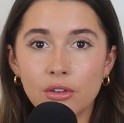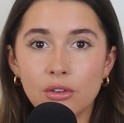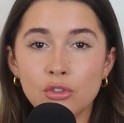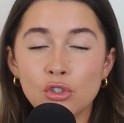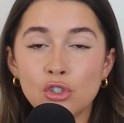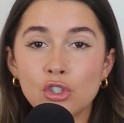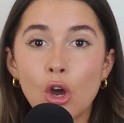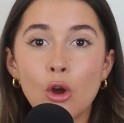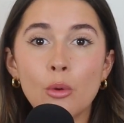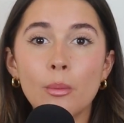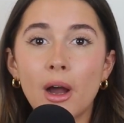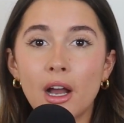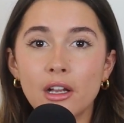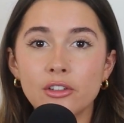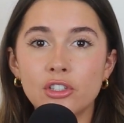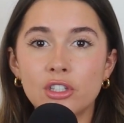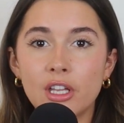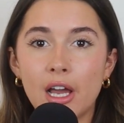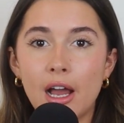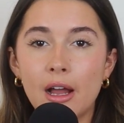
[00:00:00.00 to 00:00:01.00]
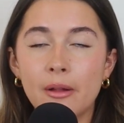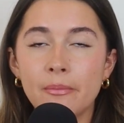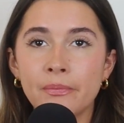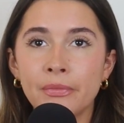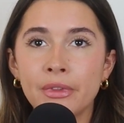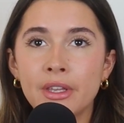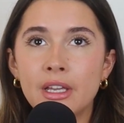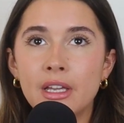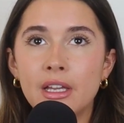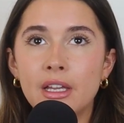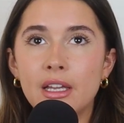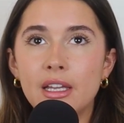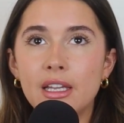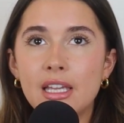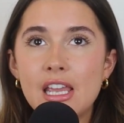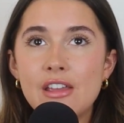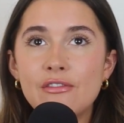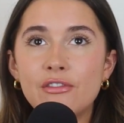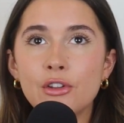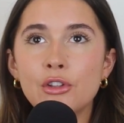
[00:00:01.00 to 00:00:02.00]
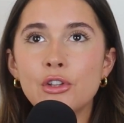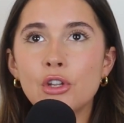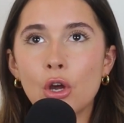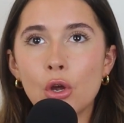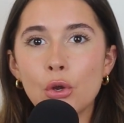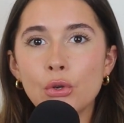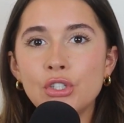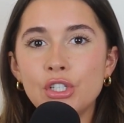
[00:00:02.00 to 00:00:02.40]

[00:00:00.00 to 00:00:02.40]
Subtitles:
so much that even though